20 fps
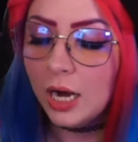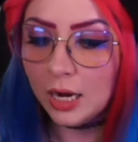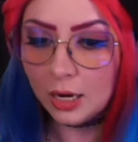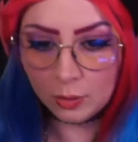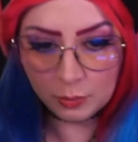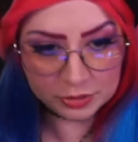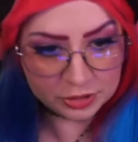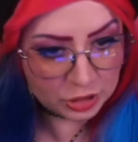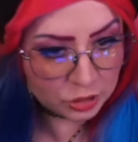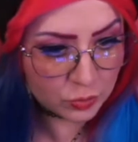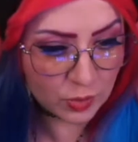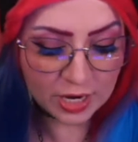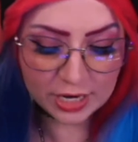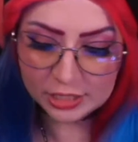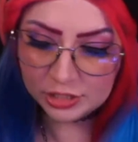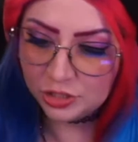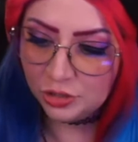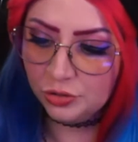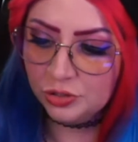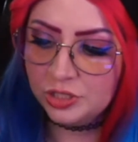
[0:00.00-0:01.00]
which is why
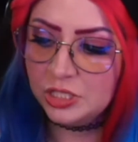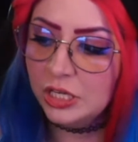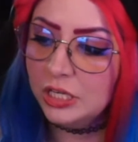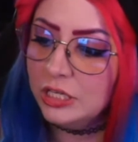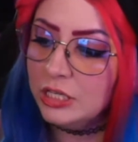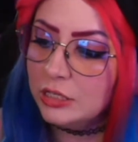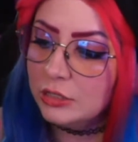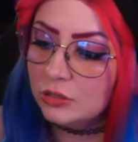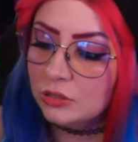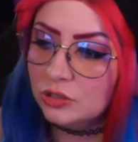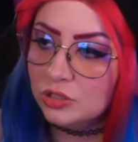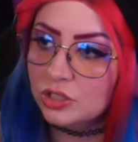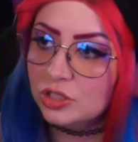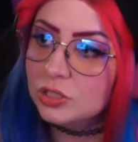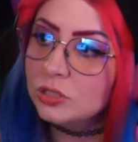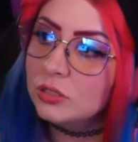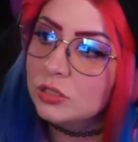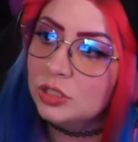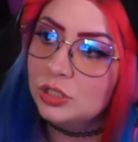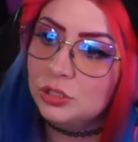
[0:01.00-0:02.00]
it took 10
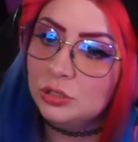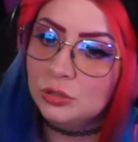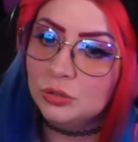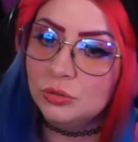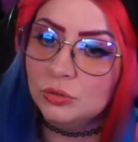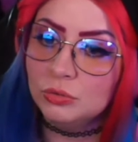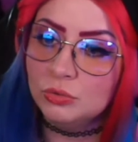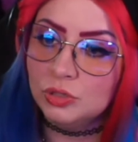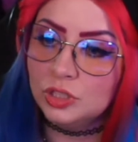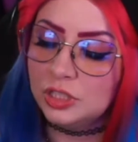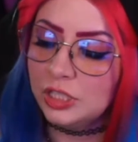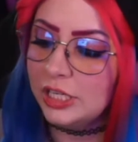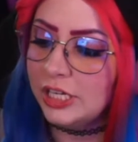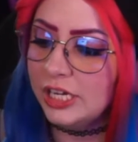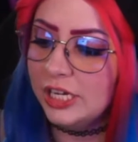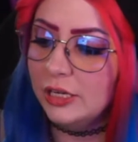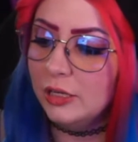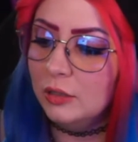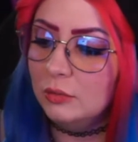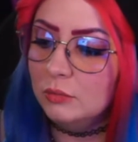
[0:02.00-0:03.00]
years to see
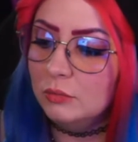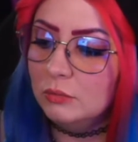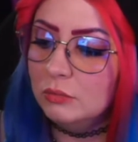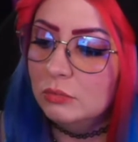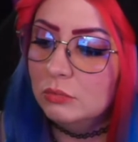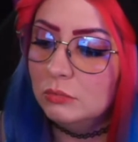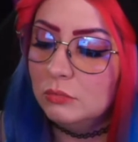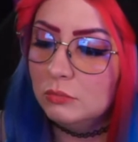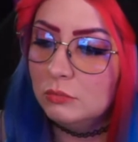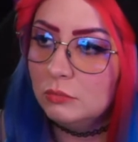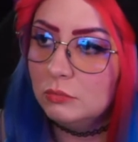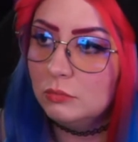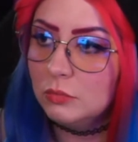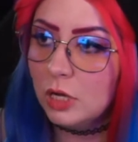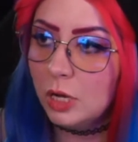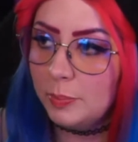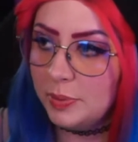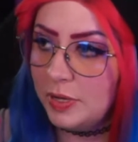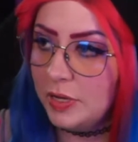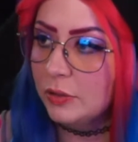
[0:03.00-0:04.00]
him
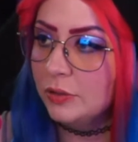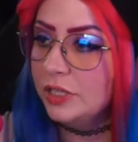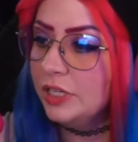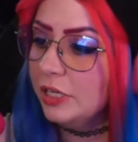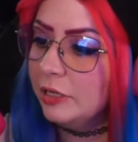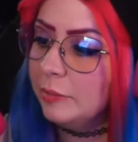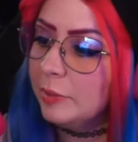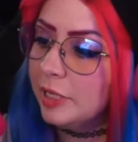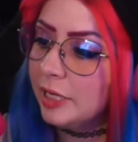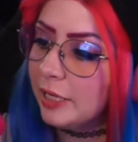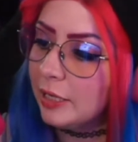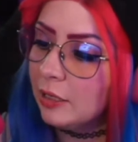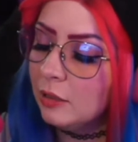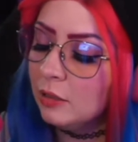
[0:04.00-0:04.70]
appear in DVD.